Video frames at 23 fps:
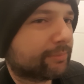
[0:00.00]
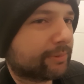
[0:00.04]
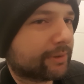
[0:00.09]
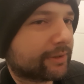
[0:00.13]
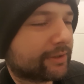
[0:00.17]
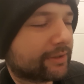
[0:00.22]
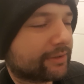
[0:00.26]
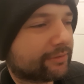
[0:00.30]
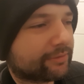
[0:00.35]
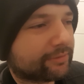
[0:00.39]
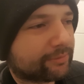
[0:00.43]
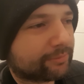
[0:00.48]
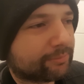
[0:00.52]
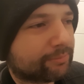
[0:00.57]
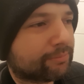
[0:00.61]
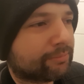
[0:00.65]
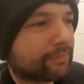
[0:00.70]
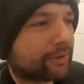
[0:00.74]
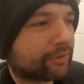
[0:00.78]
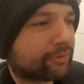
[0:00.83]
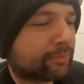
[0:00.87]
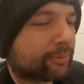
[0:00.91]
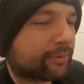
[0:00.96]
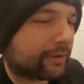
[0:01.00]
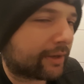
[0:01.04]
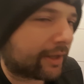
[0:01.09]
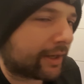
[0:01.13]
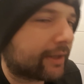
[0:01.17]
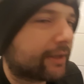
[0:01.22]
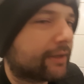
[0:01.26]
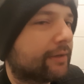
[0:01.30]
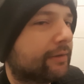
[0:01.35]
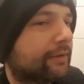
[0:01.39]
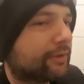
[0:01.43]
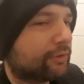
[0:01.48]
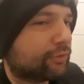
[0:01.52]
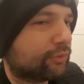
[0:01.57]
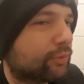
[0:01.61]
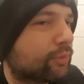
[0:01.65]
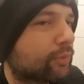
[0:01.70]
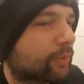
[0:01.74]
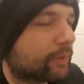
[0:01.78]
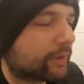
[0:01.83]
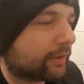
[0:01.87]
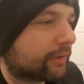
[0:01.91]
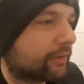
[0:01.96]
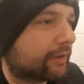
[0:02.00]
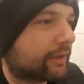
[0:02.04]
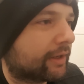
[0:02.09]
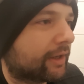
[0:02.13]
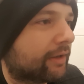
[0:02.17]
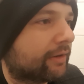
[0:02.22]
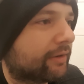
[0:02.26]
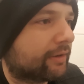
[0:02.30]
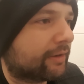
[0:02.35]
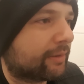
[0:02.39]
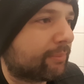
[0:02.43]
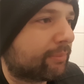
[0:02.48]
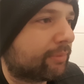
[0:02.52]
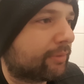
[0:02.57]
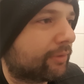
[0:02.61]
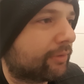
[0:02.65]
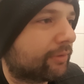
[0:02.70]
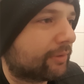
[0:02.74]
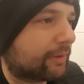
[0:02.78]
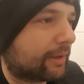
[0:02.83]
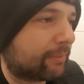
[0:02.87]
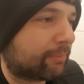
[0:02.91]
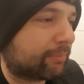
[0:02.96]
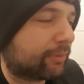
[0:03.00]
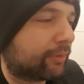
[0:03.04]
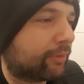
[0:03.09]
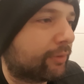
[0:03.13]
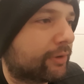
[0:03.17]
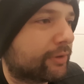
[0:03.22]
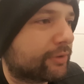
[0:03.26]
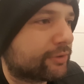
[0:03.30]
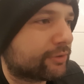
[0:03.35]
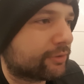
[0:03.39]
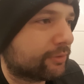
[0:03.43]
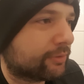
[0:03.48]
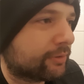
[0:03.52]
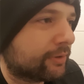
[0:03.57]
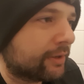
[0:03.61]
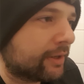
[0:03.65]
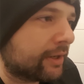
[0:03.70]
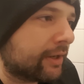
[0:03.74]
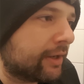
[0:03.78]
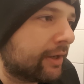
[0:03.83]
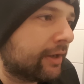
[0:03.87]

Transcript: but it's much more likely that you will get an employer to